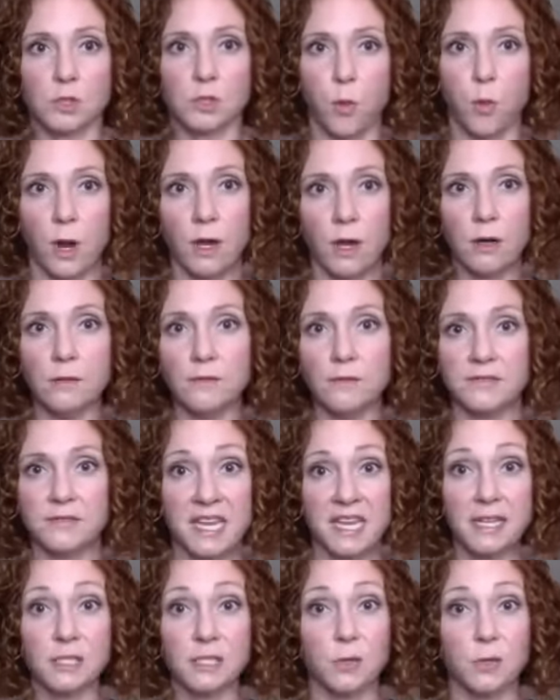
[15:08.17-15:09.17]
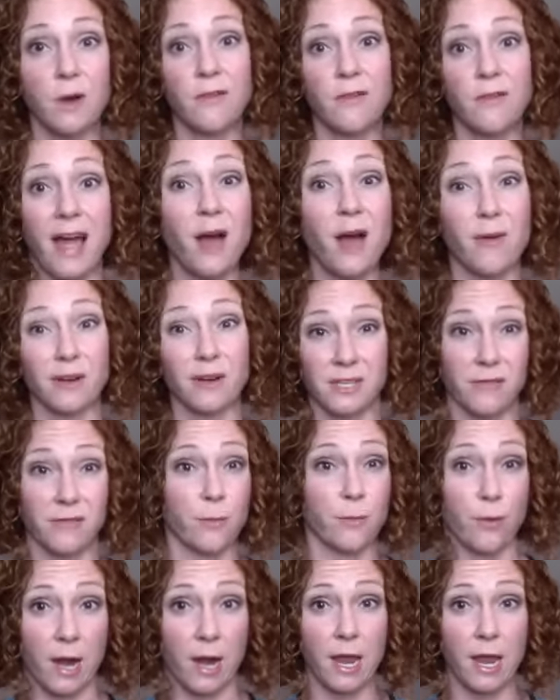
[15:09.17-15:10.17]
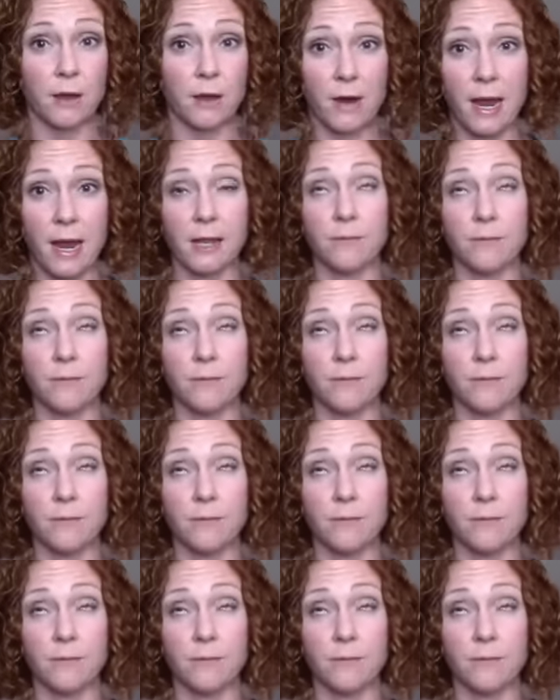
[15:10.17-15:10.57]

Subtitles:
well, 10 to 12 hours of a break, right?